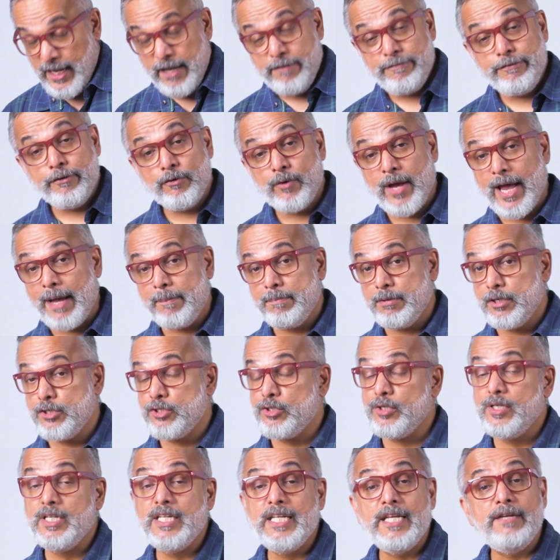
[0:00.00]
If you happen
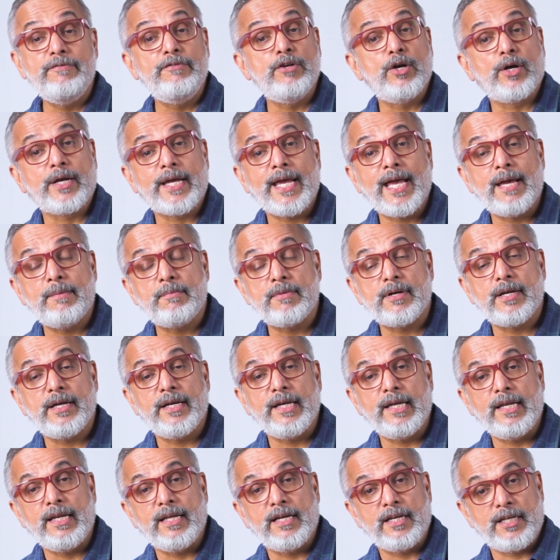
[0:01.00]
to leave your
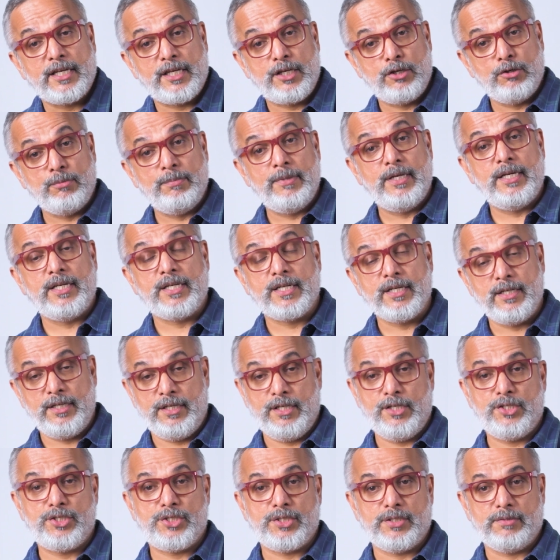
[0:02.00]
camera in a humid
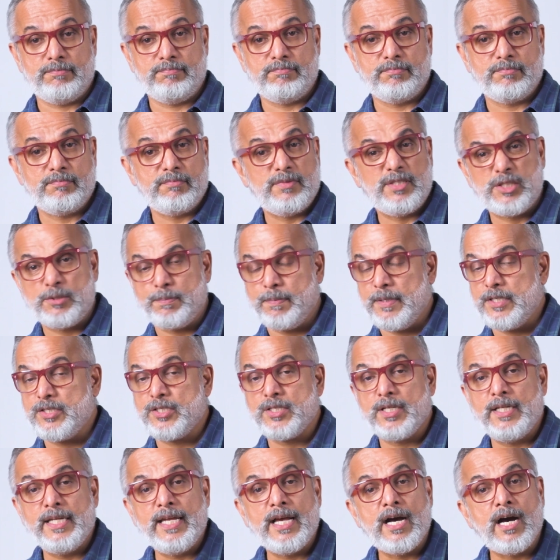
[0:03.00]
condition,
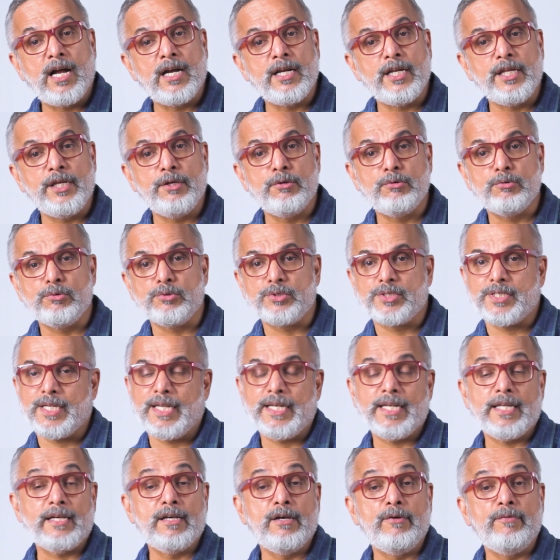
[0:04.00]
especially unused
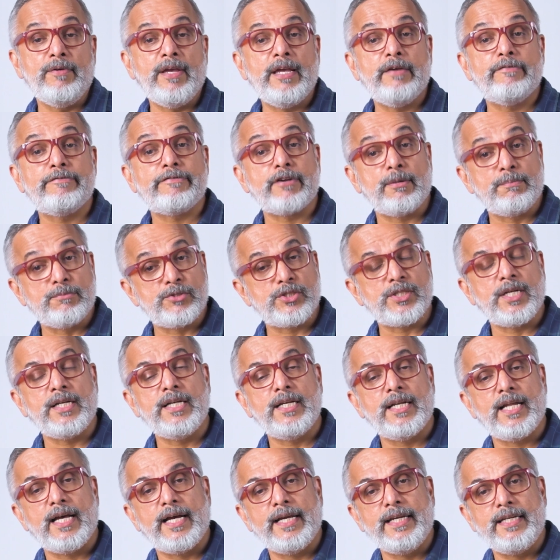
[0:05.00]
and away from
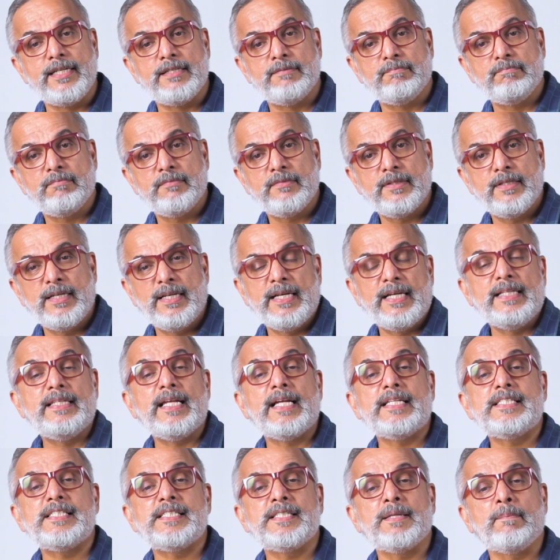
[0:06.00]
sunlight,
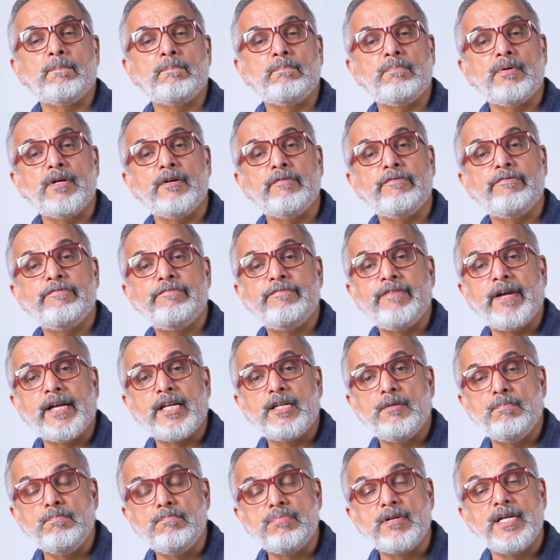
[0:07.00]
that's the
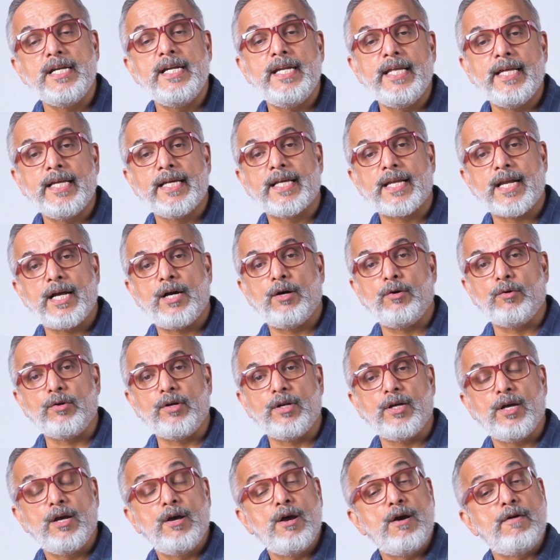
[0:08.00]
perfect breeding
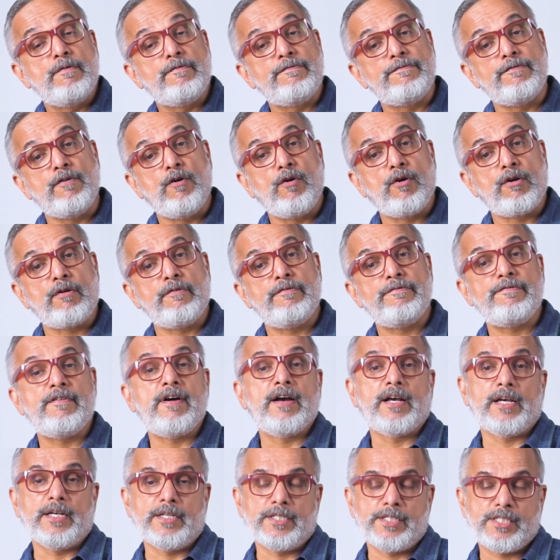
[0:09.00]
ground for
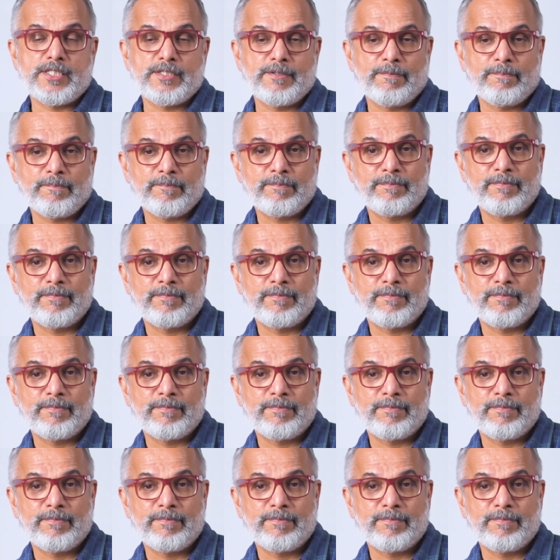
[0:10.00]
fungus.